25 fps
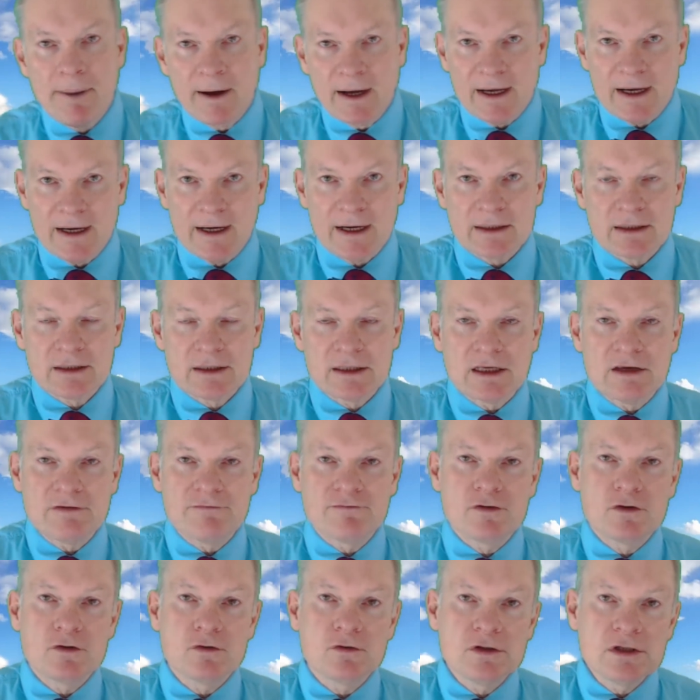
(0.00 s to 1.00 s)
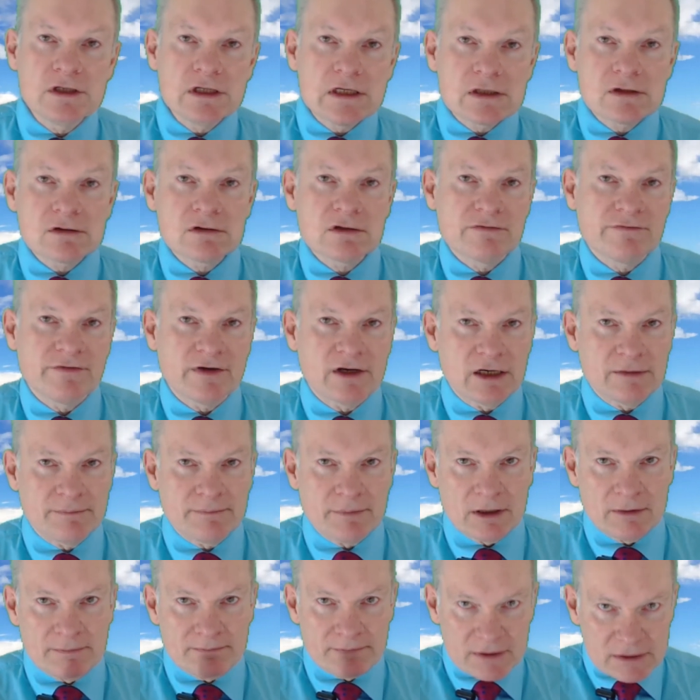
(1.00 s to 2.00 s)
But if you need to
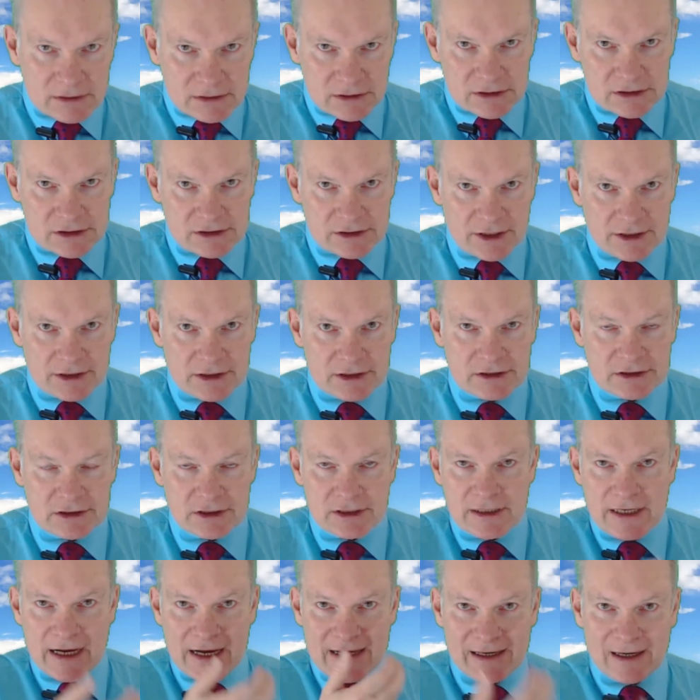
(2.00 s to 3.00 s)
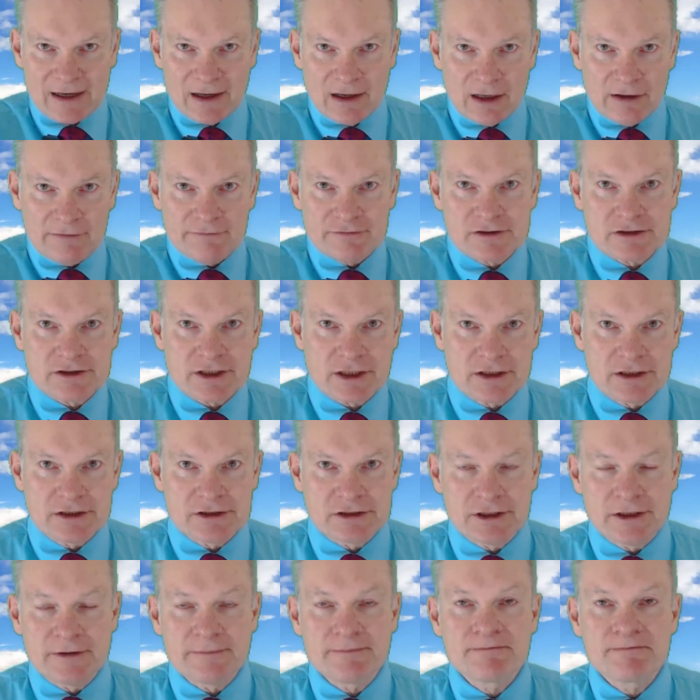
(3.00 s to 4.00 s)
develop a business strategy and a life
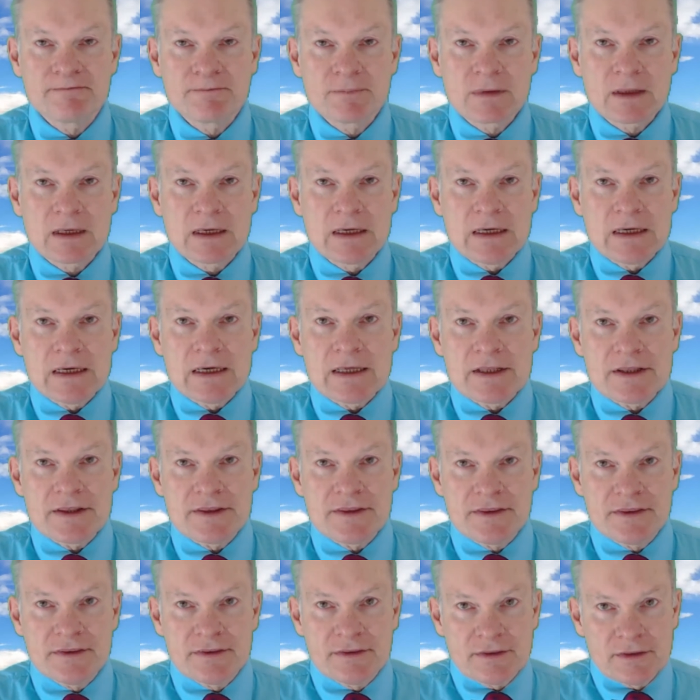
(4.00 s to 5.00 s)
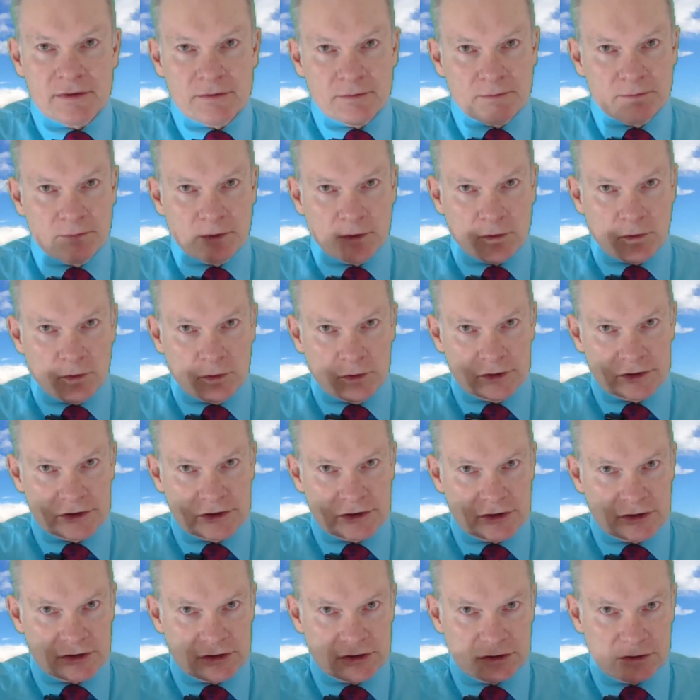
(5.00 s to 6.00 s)
strategy,
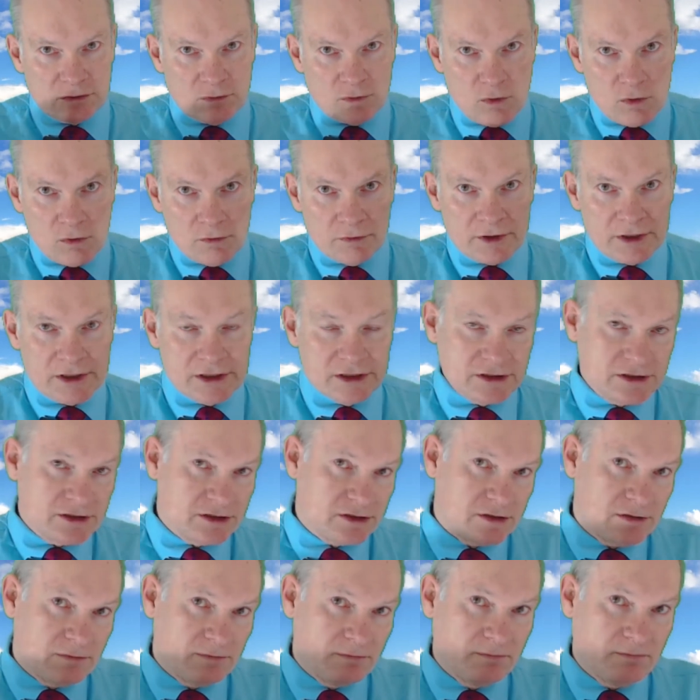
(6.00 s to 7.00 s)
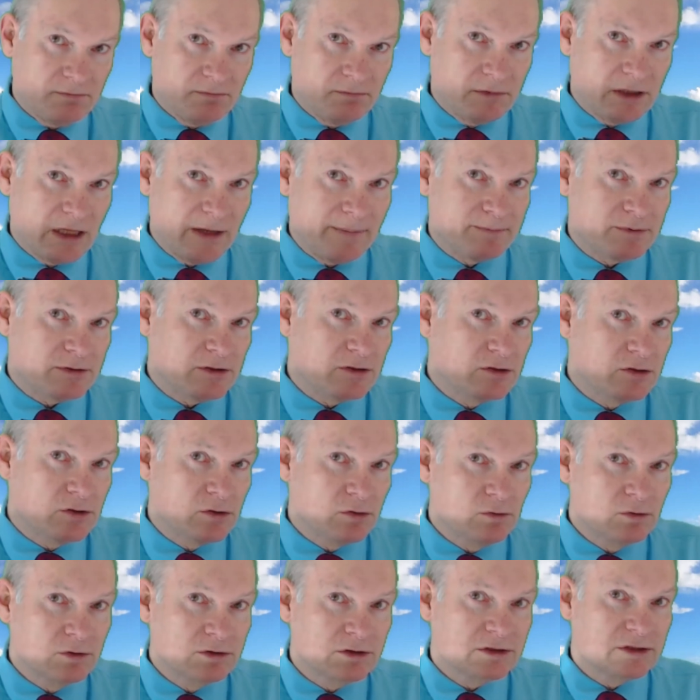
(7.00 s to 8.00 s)
because all these tips and
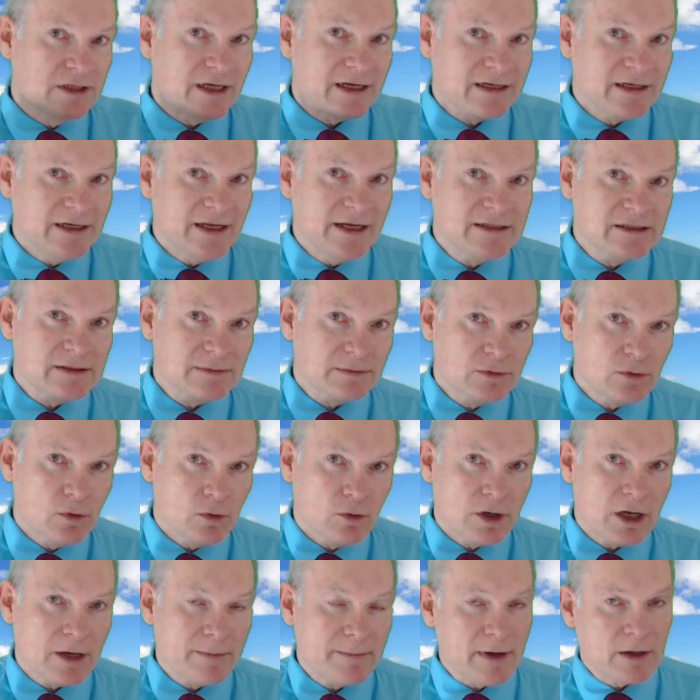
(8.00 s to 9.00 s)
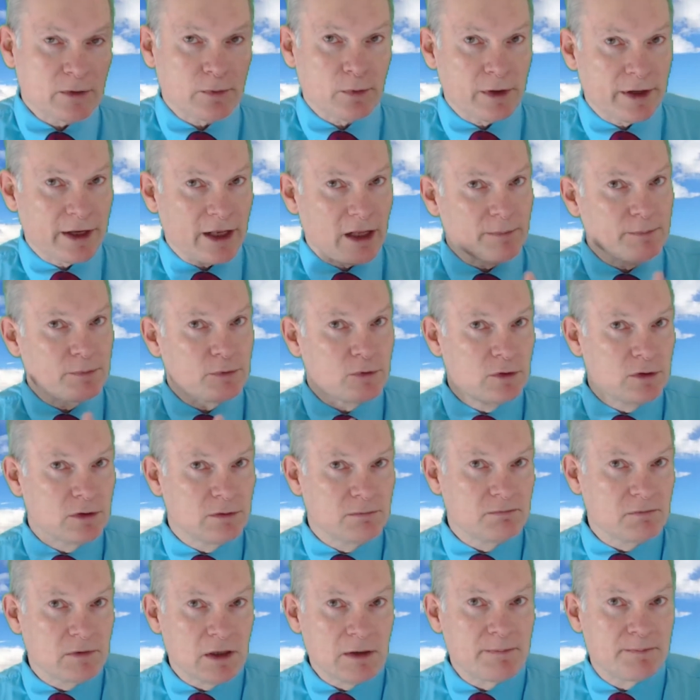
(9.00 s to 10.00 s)
tools and techniques I'm talking about will help
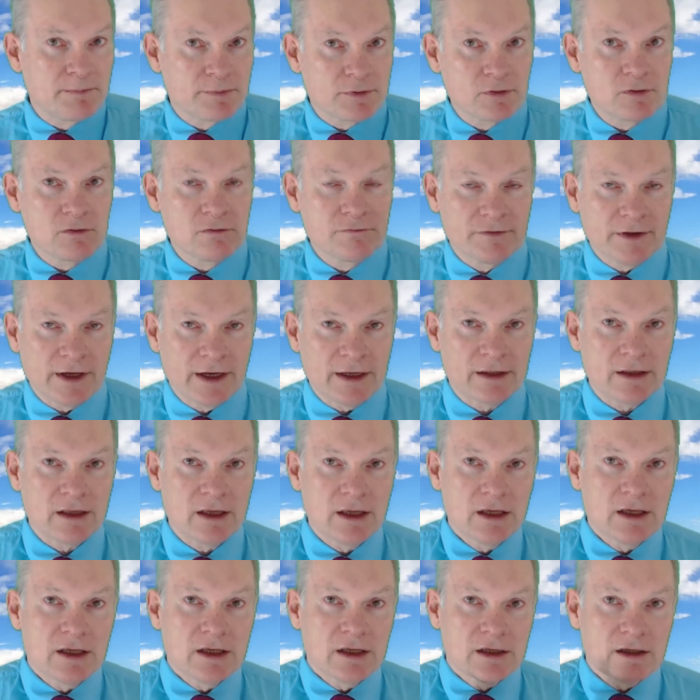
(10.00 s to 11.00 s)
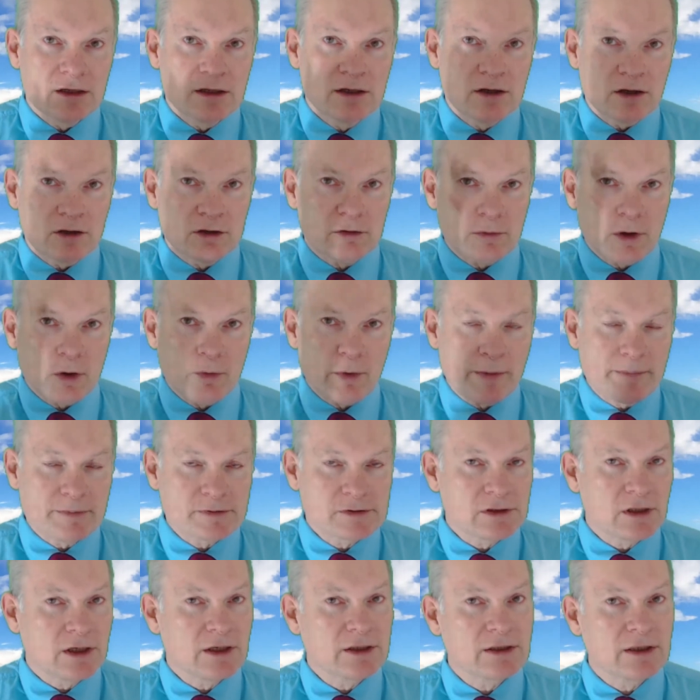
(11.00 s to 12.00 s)
improve that, go to my
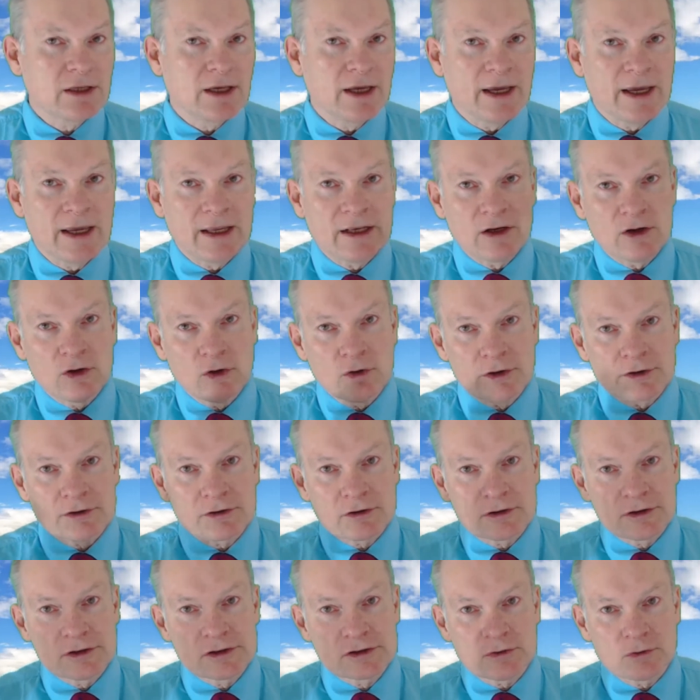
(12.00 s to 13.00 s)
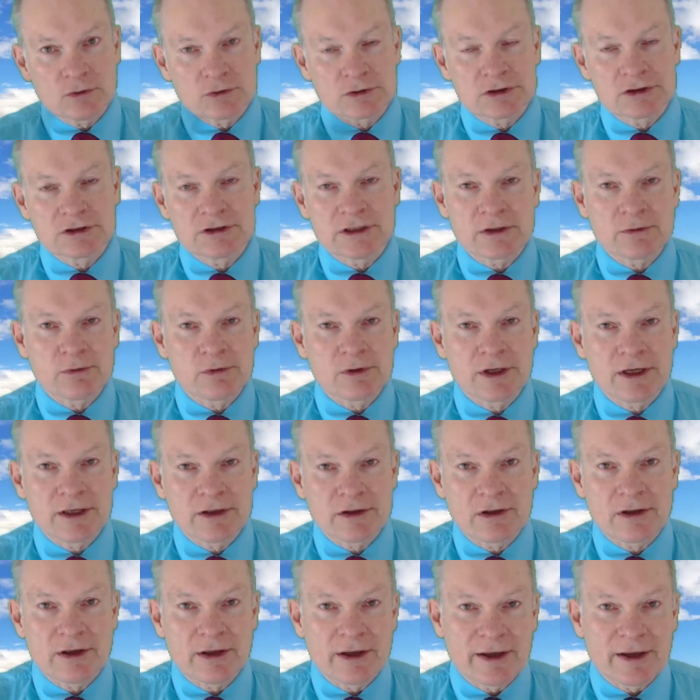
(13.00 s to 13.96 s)
website and look at the resources that will